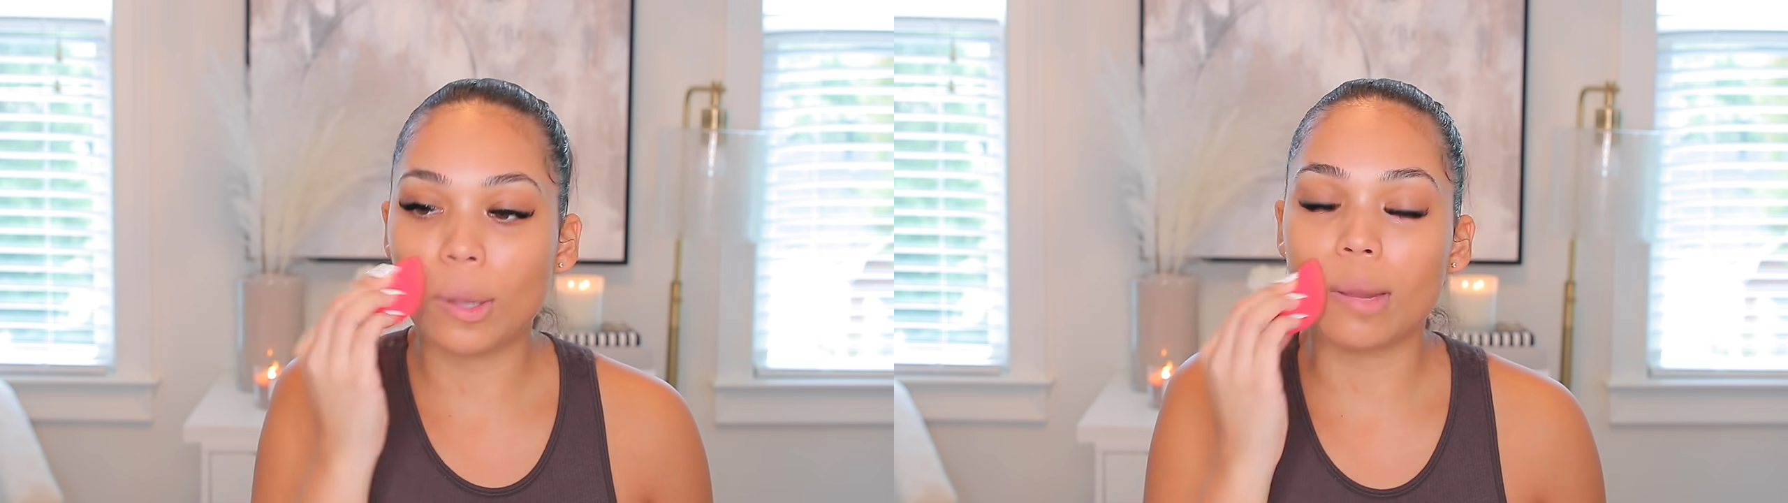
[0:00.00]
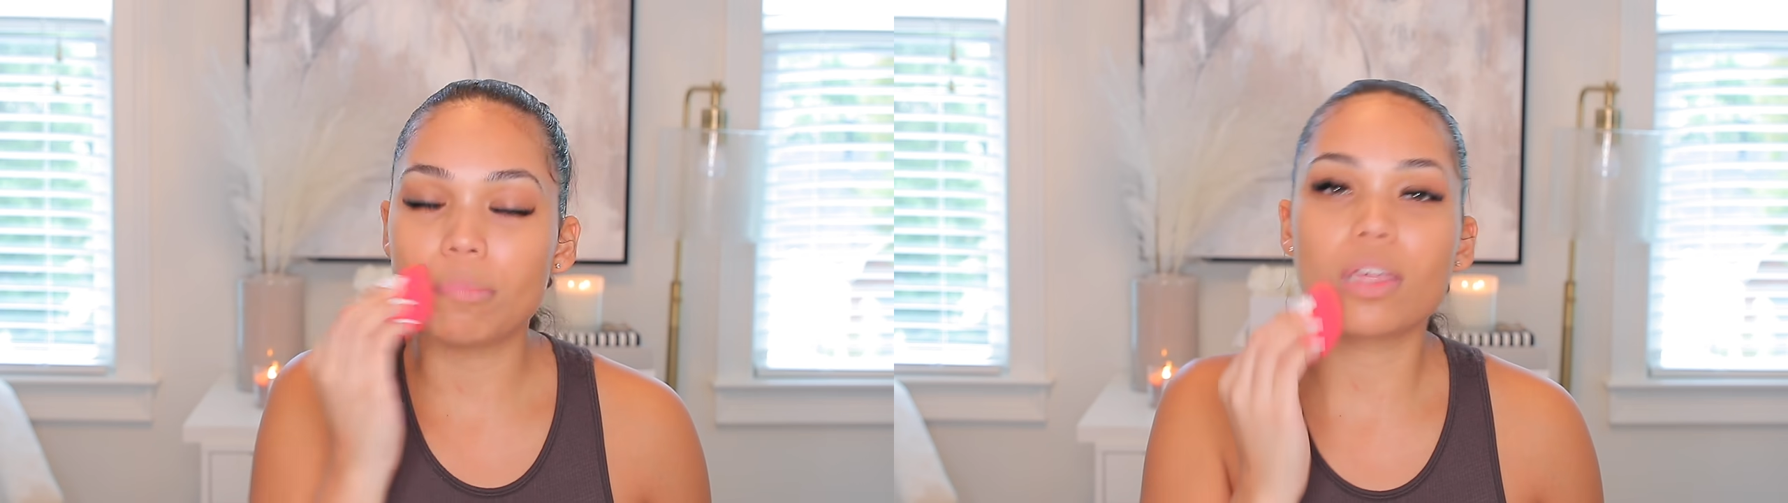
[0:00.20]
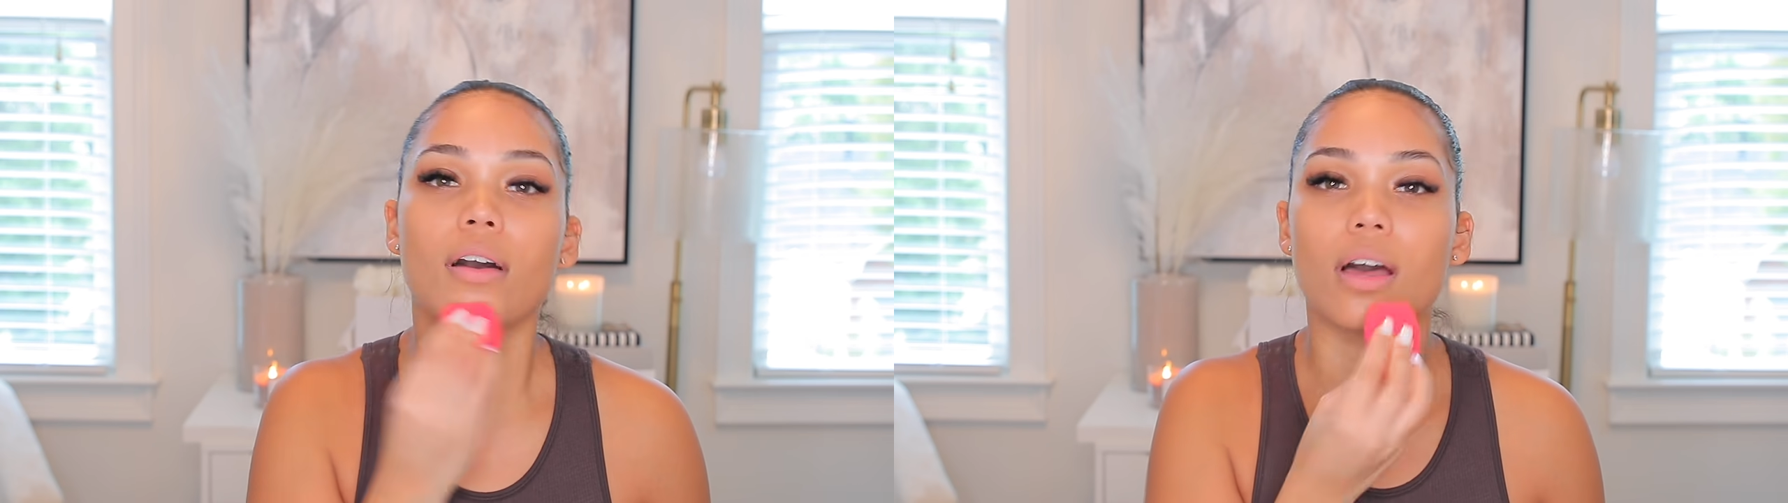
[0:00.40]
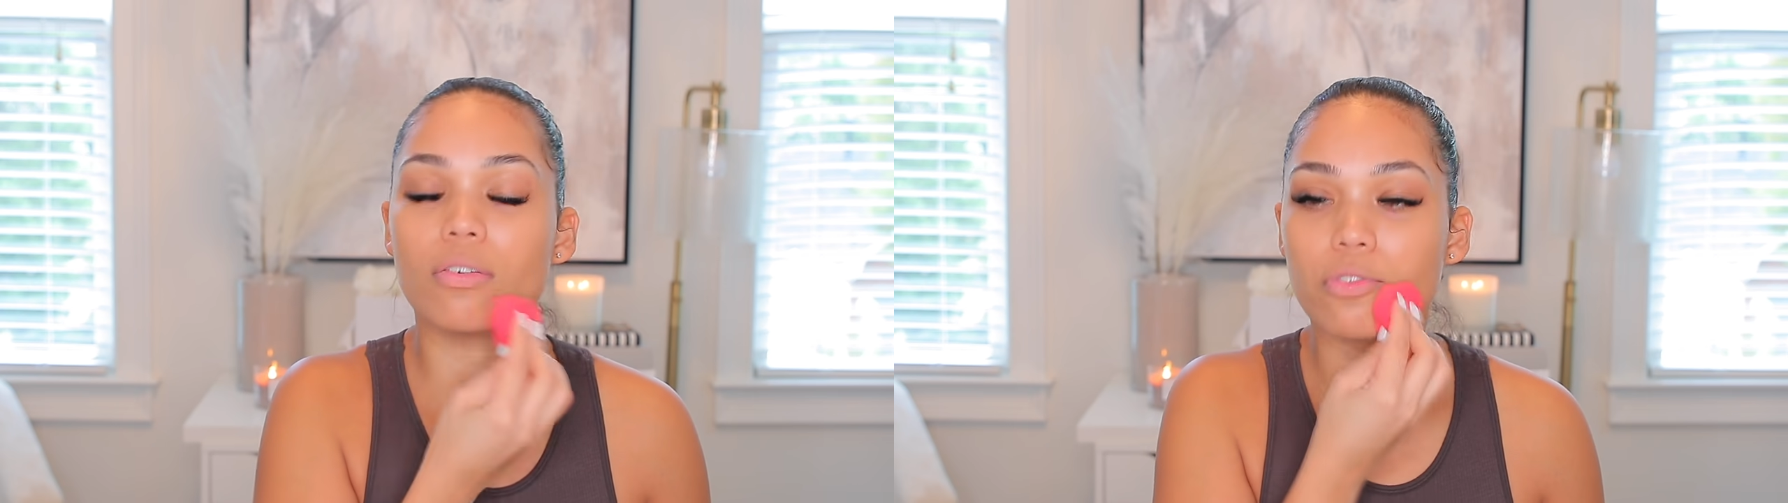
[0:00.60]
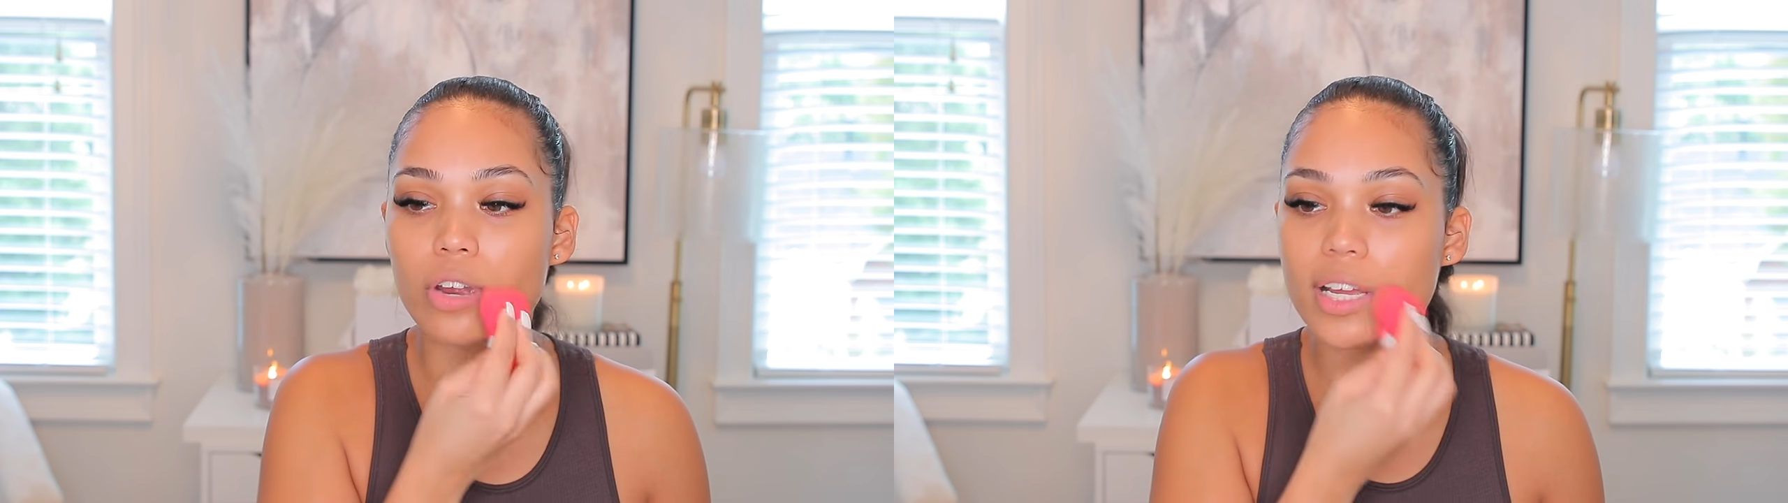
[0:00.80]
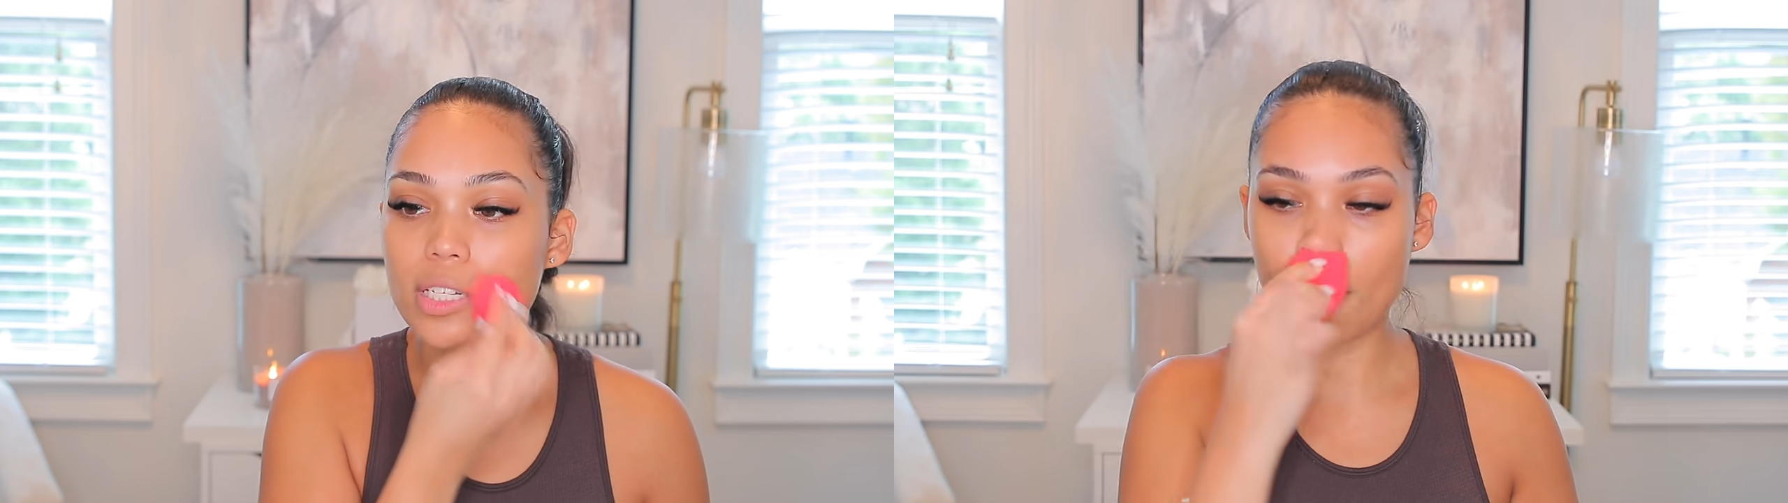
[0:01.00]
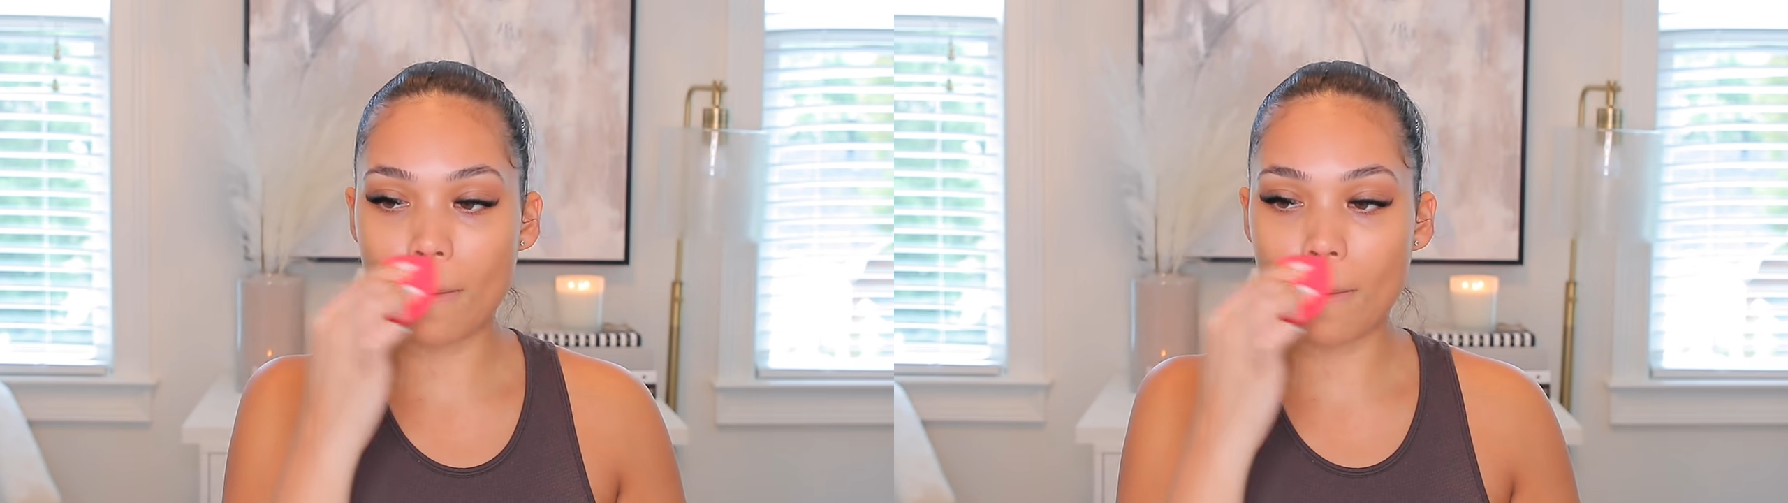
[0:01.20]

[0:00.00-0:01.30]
up the coverage.